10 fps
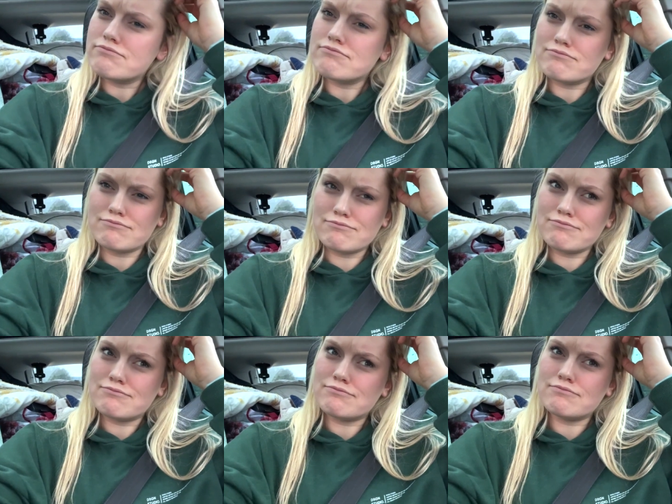you've
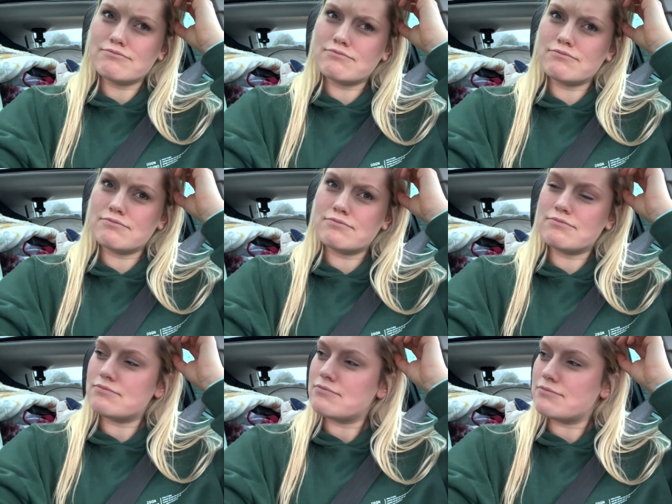spoken to that one
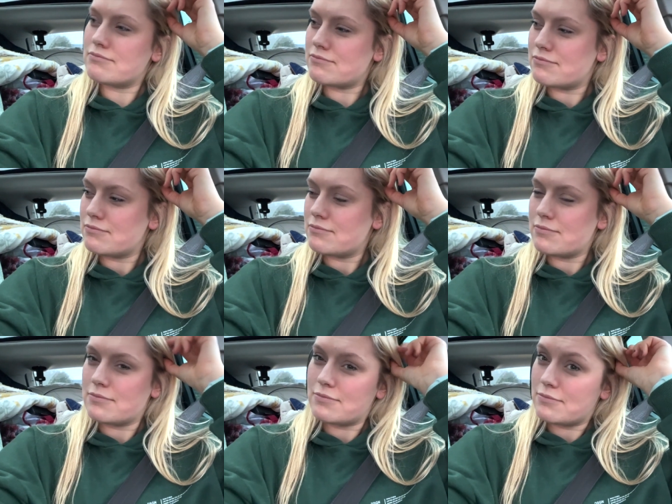or the
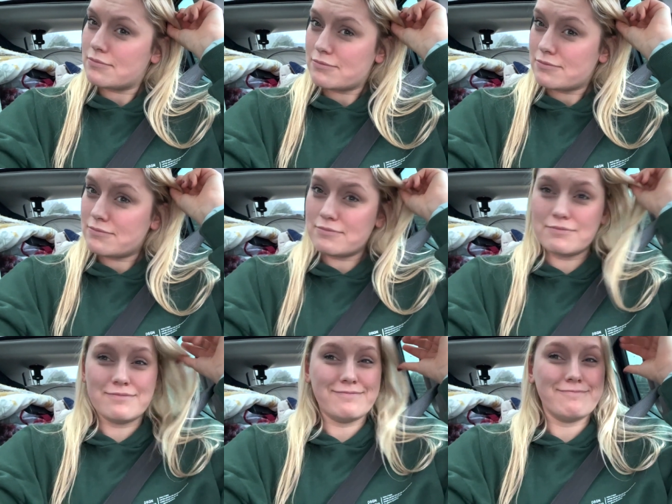other one to
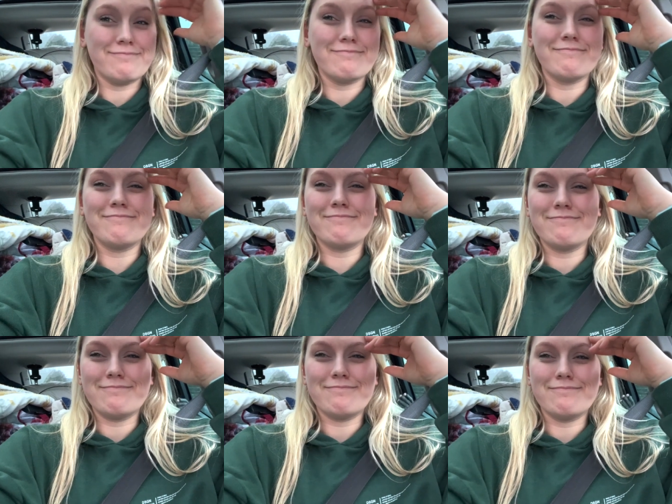continue a
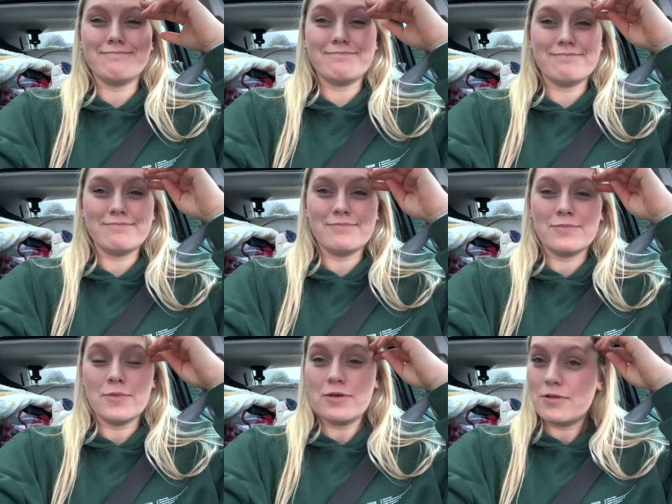conversation.
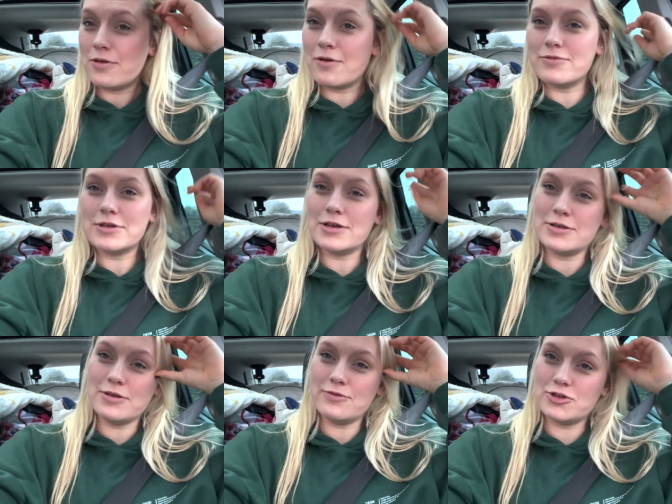The
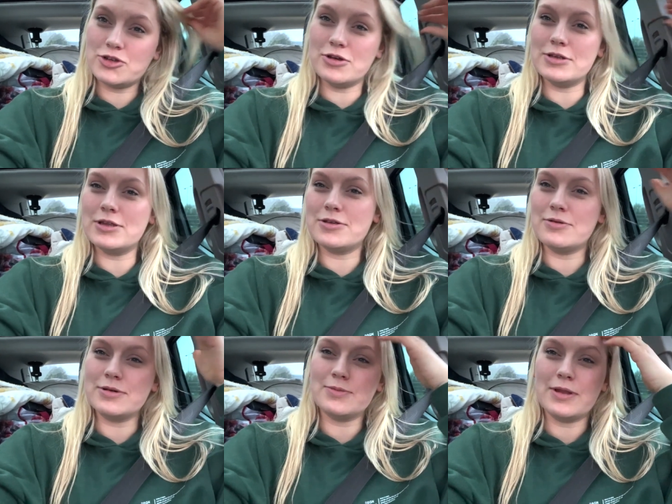conversation you just tuned into
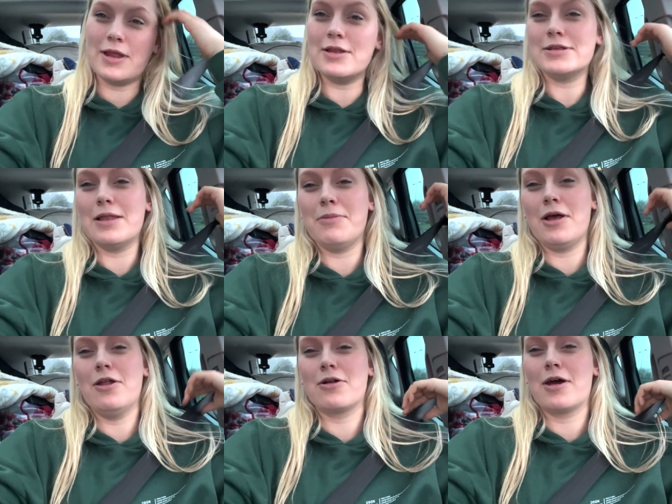is my nana telling me
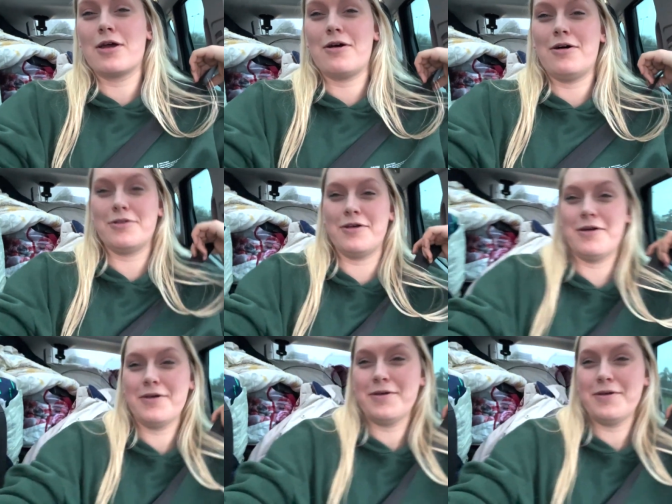I look like a gardener.